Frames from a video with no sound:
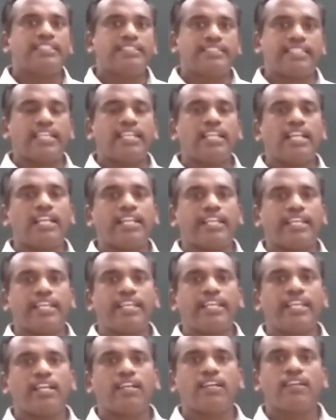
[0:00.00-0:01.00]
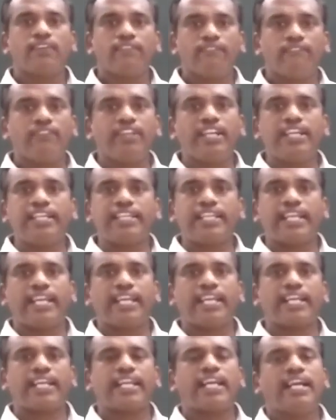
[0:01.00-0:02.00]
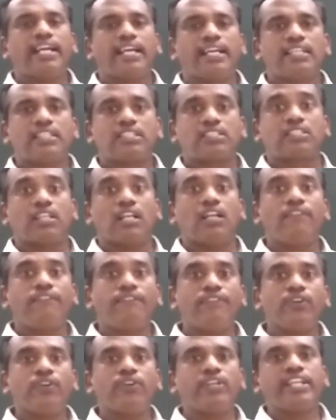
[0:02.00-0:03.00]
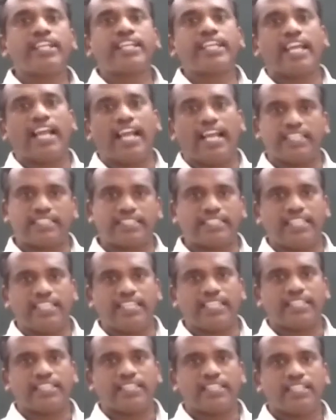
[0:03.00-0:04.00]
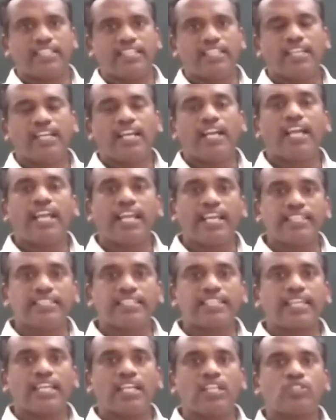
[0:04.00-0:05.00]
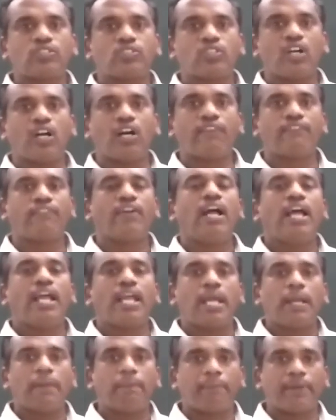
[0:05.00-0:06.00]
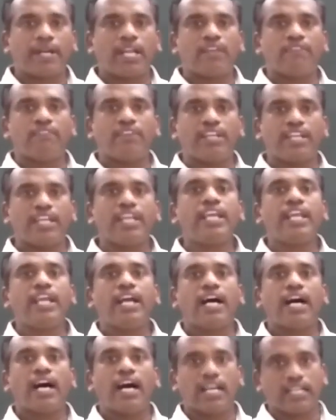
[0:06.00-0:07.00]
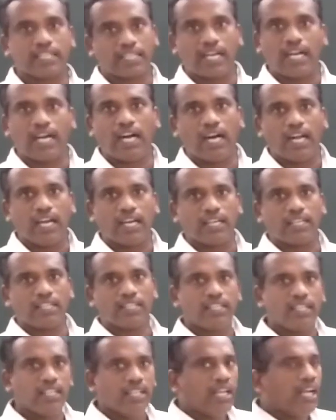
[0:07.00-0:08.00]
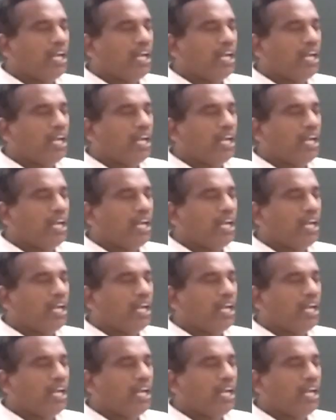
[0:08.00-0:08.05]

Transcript: Generally, we take sulfuric acid in the case of a primary alcohol.